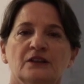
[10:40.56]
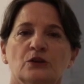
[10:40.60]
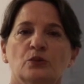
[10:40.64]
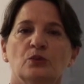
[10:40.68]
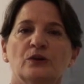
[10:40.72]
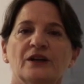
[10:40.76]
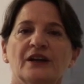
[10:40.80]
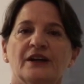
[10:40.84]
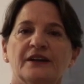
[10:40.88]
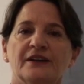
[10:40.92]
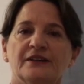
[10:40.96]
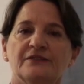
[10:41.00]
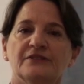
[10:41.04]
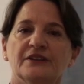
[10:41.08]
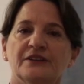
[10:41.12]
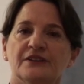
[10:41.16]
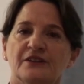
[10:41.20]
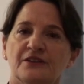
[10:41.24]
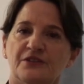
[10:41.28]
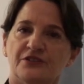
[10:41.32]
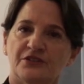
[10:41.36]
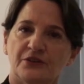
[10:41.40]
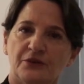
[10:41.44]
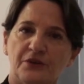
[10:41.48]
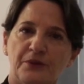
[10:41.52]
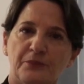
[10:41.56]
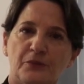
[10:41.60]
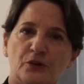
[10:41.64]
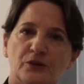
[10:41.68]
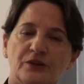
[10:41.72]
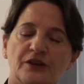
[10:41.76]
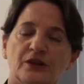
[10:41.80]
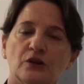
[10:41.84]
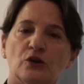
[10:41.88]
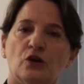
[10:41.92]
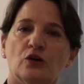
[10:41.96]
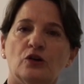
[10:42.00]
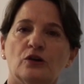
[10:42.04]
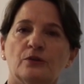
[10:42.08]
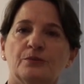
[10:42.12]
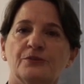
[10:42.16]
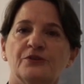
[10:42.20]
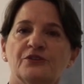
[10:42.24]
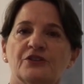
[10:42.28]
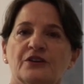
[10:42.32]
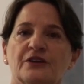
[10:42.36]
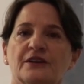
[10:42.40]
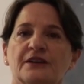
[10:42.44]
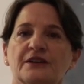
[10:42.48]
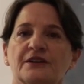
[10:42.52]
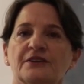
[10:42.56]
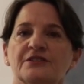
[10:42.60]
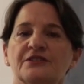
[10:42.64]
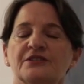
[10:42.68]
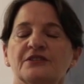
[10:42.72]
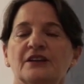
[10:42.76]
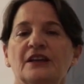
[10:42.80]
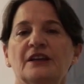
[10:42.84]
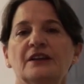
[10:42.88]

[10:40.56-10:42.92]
We have it in ceremonial objects,